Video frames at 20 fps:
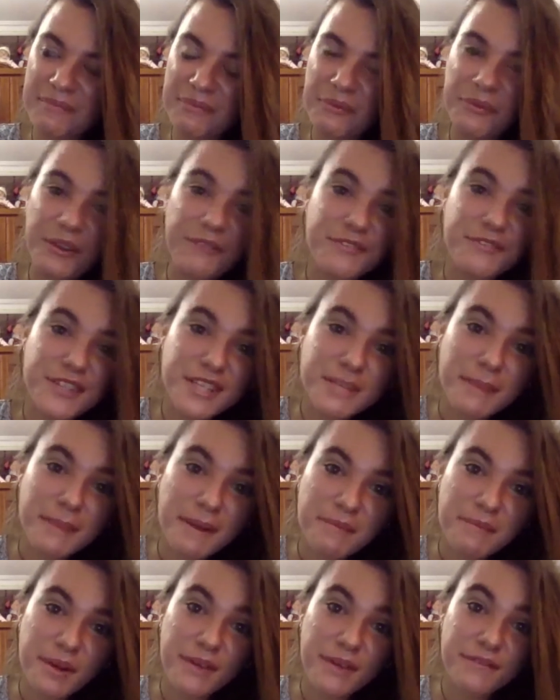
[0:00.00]
we've just
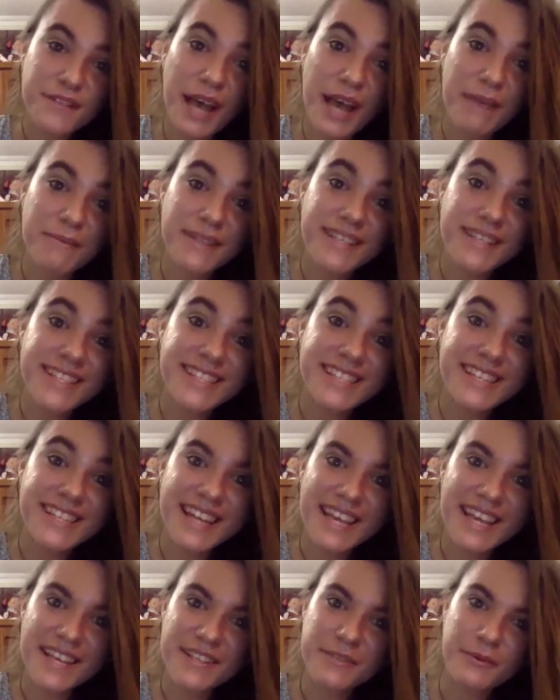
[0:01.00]
spent a bit of time in
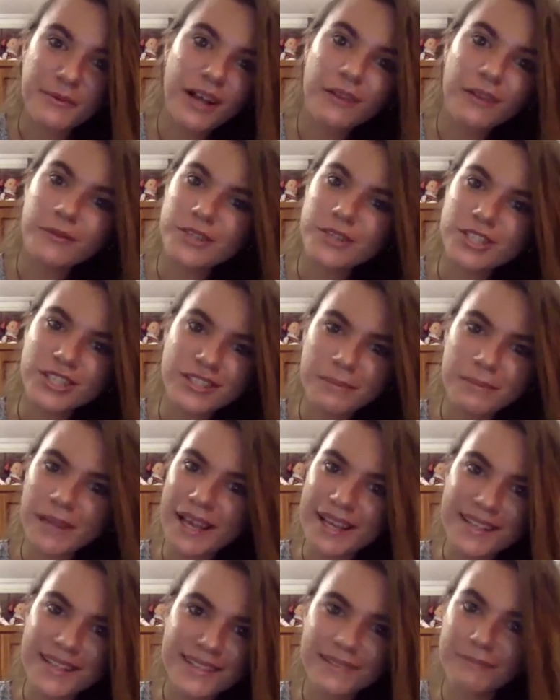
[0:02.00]
Sydney as well, which is a
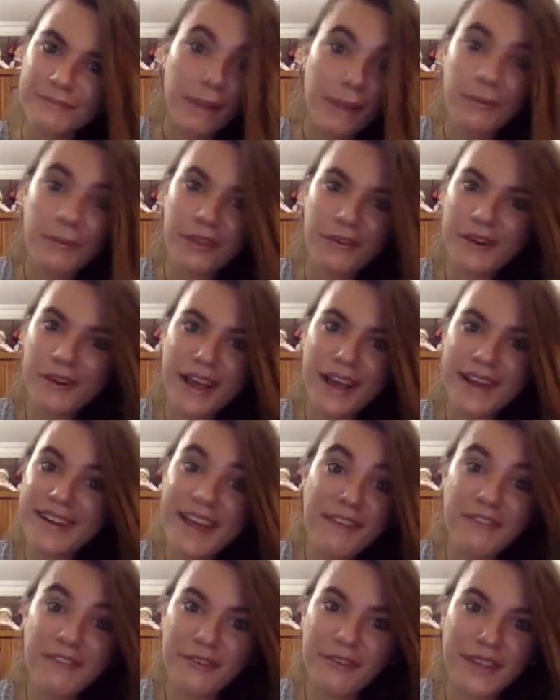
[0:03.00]
place that my brother and I
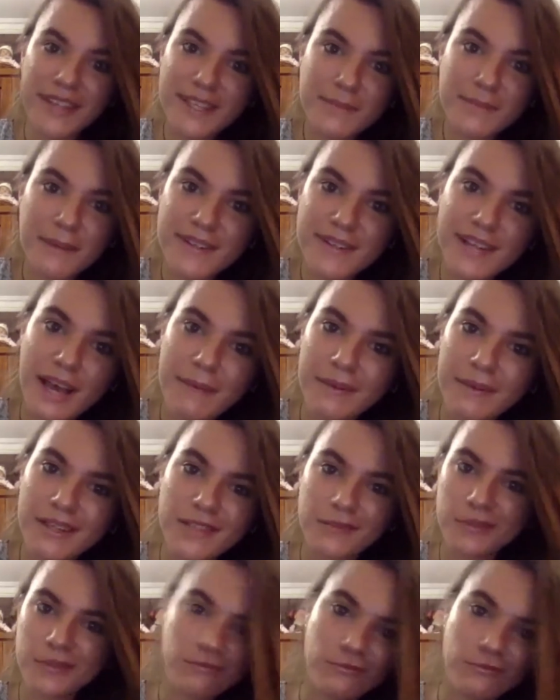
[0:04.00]
never really spent time in,
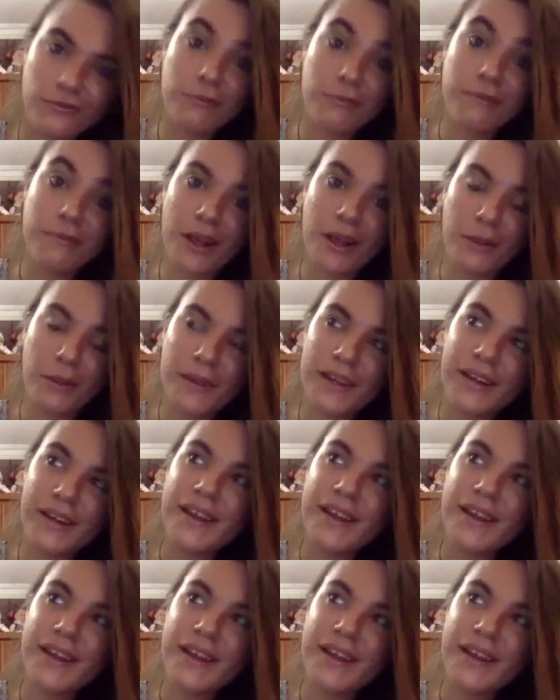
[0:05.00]
from Melbourne.